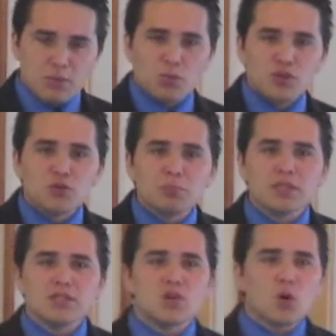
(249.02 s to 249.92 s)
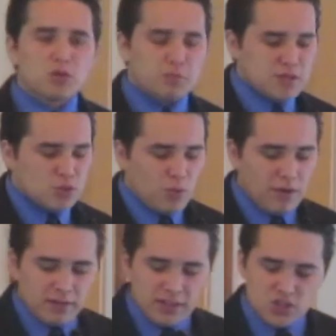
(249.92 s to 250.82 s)
Would you please go with me to
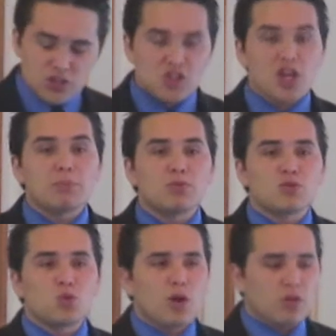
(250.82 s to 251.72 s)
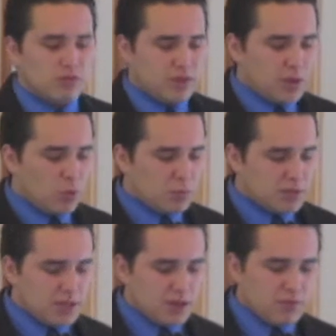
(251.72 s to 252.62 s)
Revelation chapter 12, and we'll
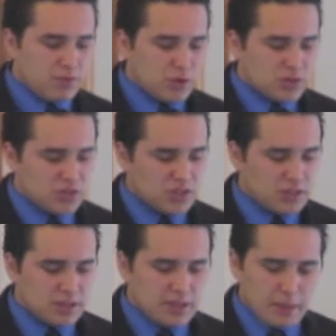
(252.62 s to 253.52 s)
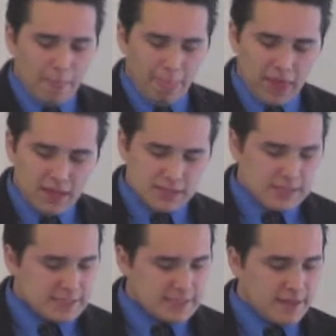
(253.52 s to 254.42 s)
begin on verse
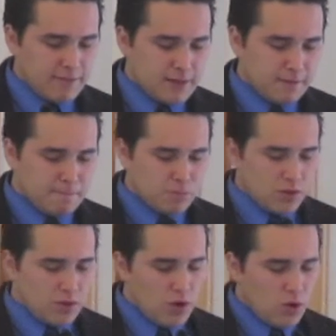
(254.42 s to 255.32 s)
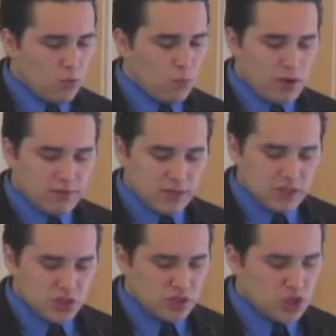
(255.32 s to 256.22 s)
7.
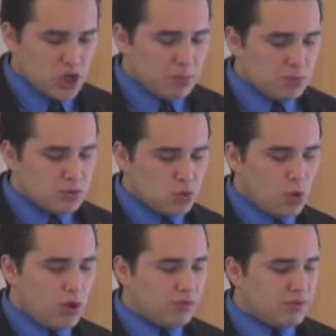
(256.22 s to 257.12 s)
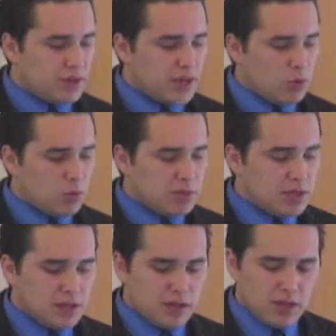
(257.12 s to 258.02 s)
Revelation chapter 12, and we'll
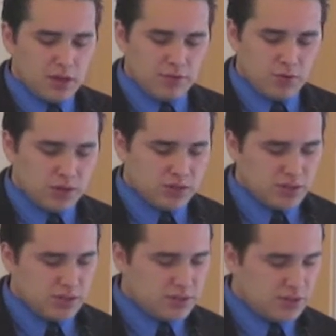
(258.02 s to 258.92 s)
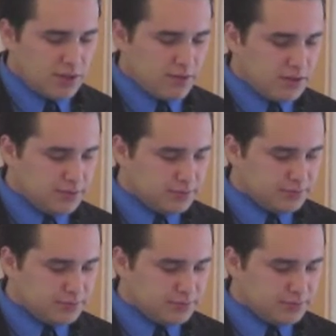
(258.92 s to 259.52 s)
begin in verse 7.